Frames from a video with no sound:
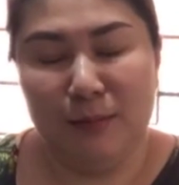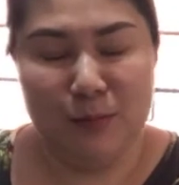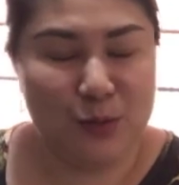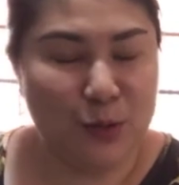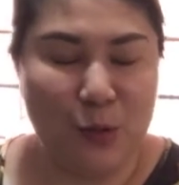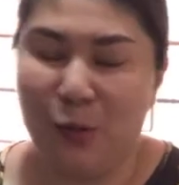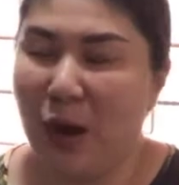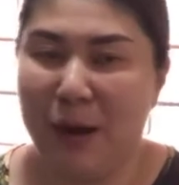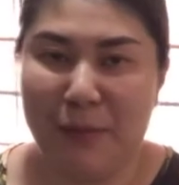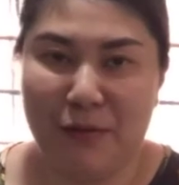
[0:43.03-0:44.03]
So
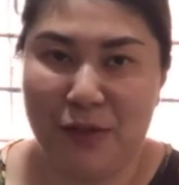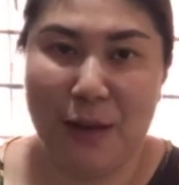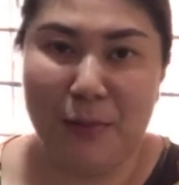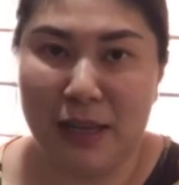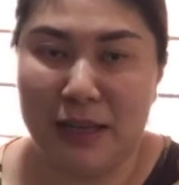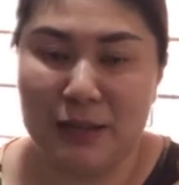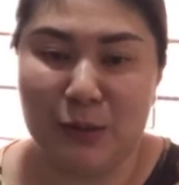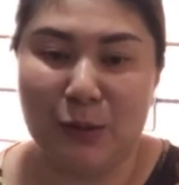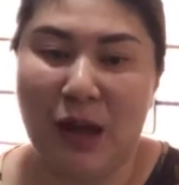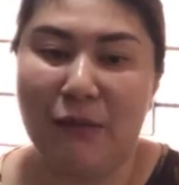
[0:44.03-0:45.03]
are my family.
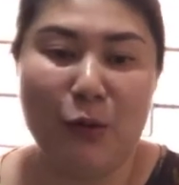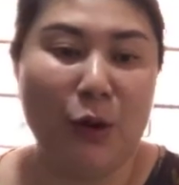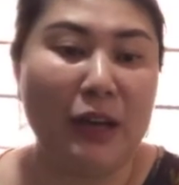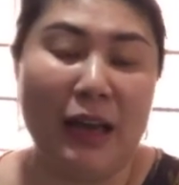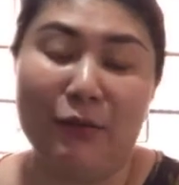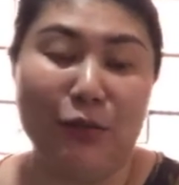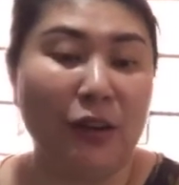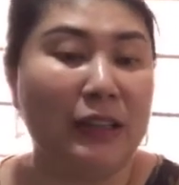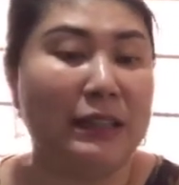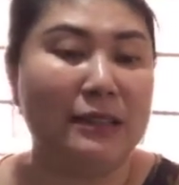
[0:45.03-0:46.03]
So everyone have
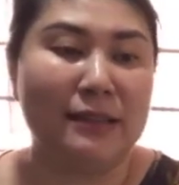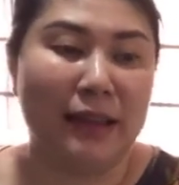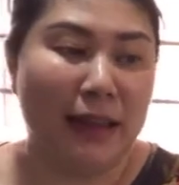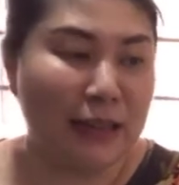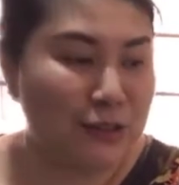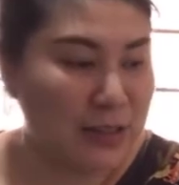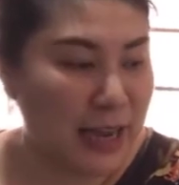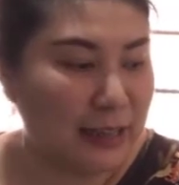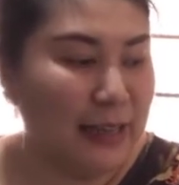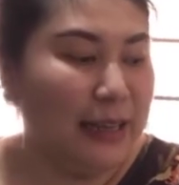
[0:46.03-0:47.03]
not eaten their lunch yet.